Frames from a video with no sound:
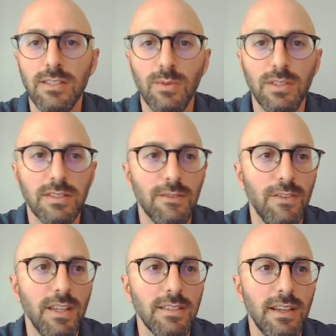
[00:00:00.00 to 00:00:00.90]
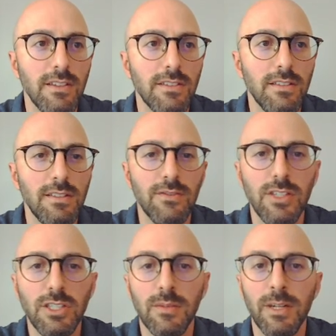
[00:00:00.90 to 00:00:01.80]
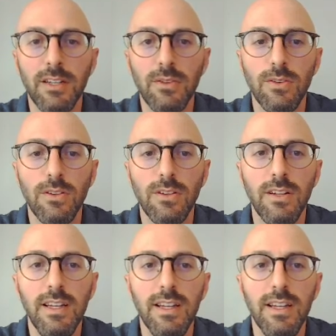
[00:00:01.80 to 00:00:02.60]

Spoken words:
as well as the phase angle of each harmonic order